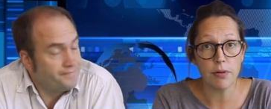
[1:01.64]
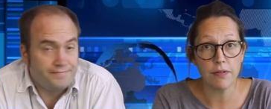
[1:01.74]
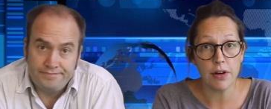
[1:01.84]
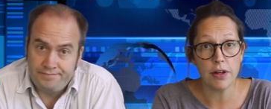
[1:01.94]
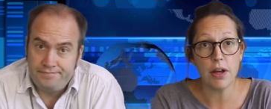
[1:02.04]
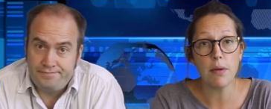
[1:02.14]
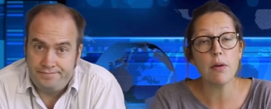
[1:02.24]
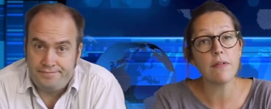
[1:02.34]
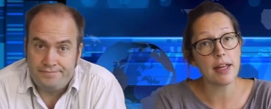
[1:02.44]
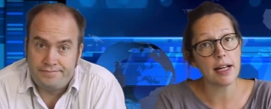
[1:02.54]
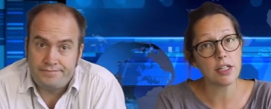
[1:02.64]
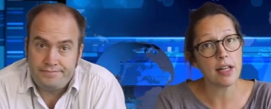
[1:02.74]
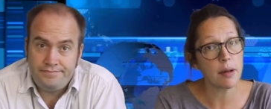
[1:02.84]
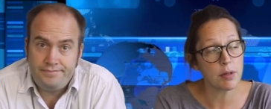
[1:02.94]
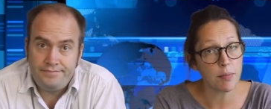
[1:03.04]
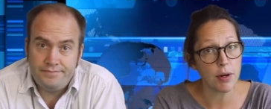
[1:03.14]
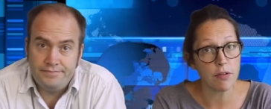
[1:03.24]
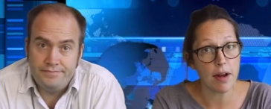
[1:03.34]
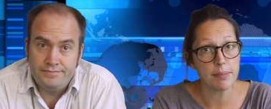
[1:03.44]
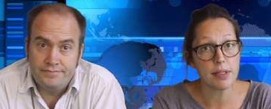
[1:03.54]
Speaker 1: portfolio of English language
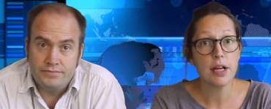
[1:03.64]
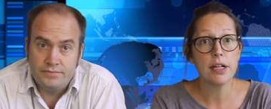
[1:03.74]
programmes,